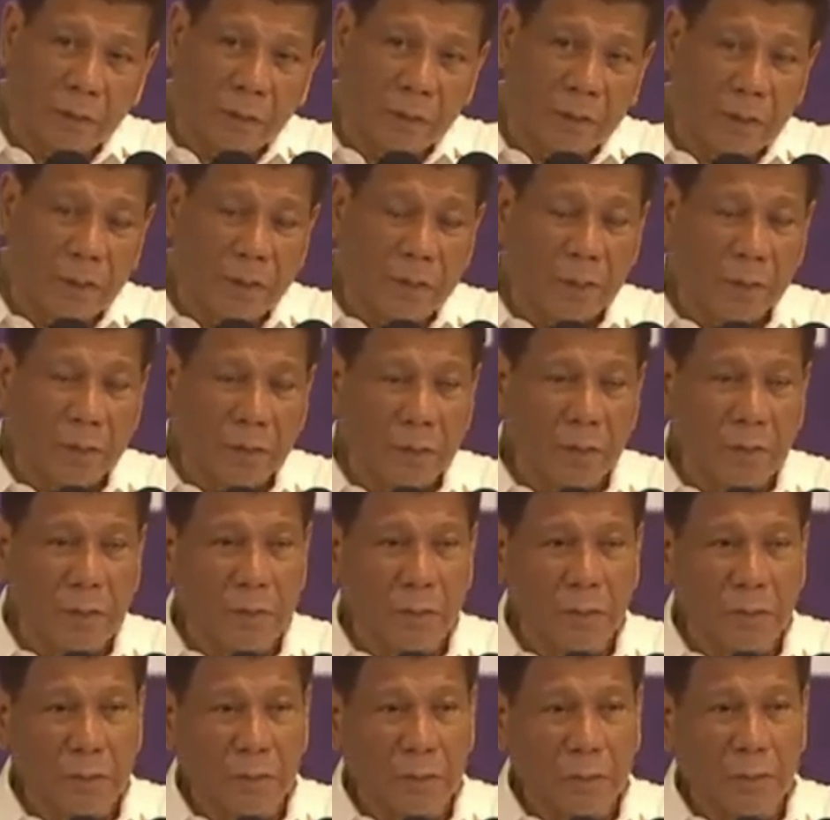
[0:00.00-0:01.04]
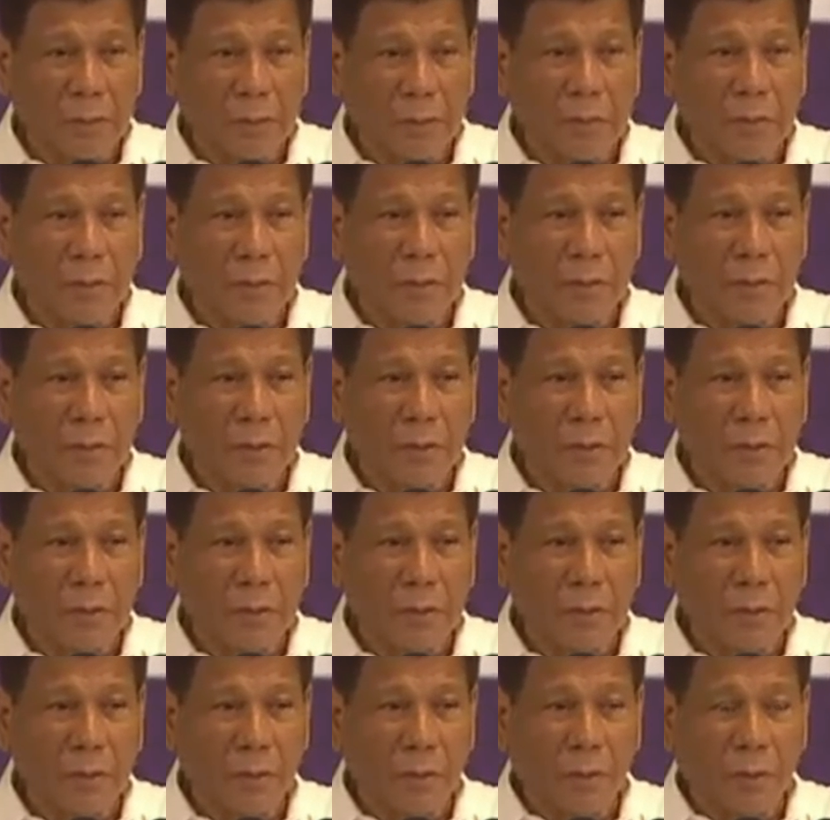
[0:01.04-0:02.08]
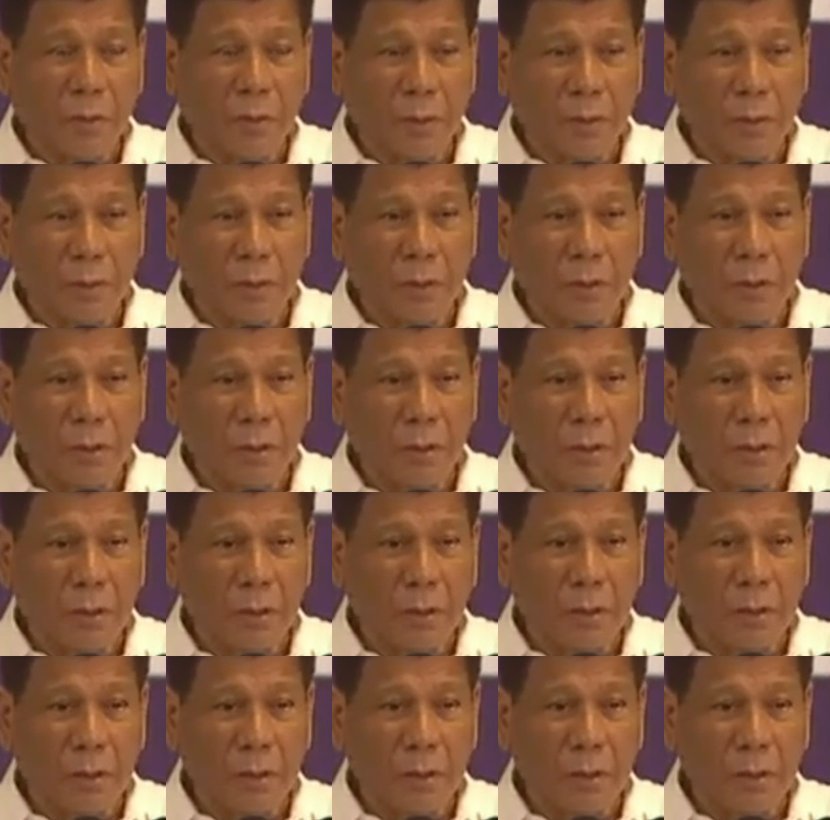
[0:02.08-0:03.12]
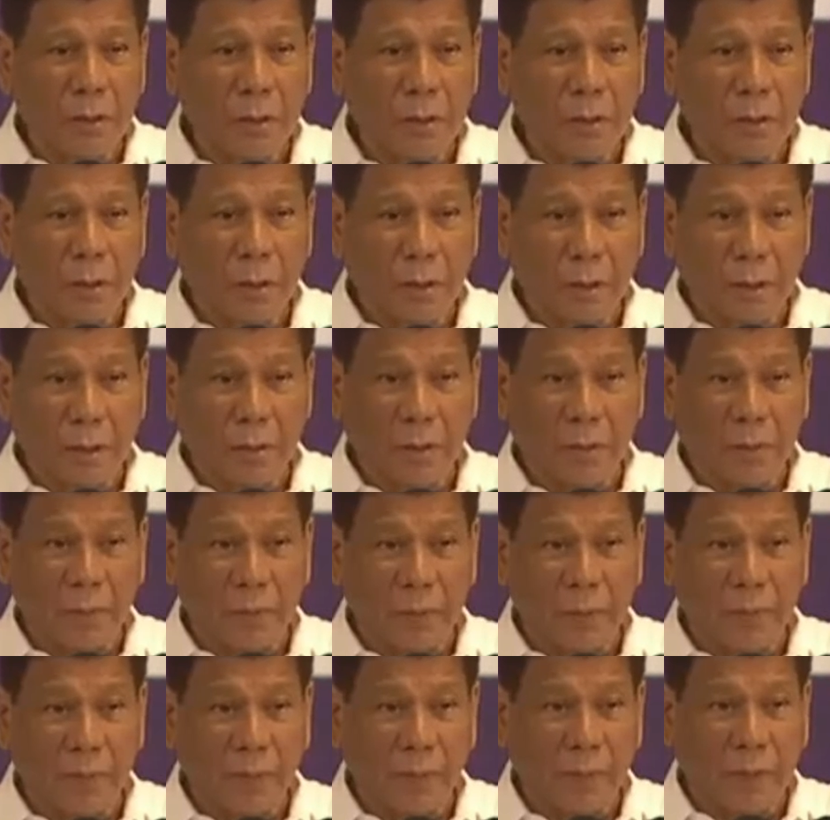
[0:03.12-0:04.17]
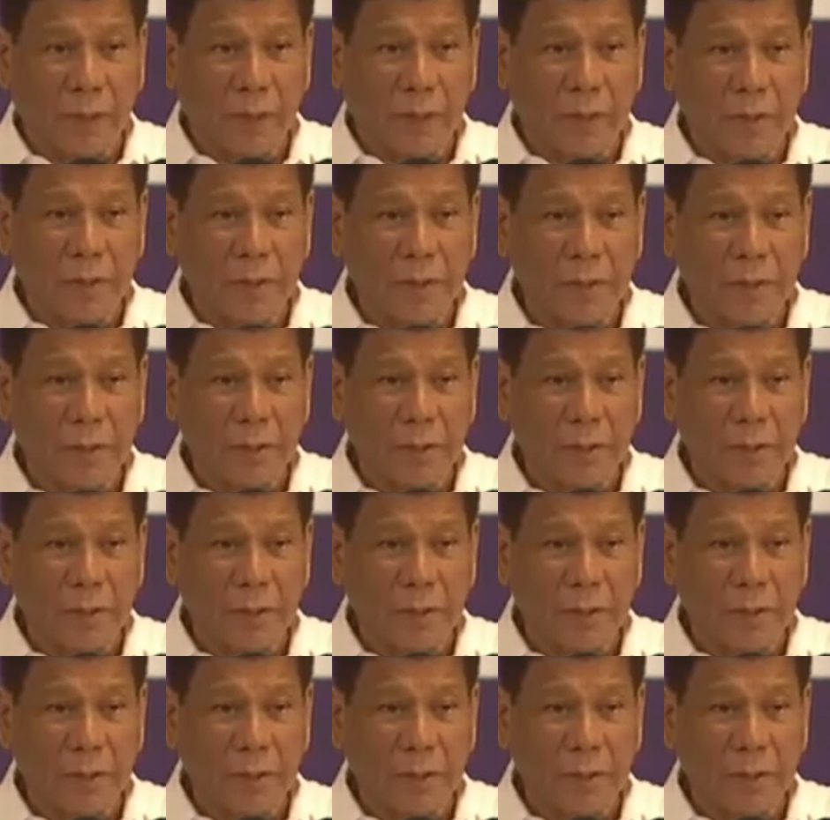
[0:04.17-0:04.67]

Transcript: you know, old helicopter flies,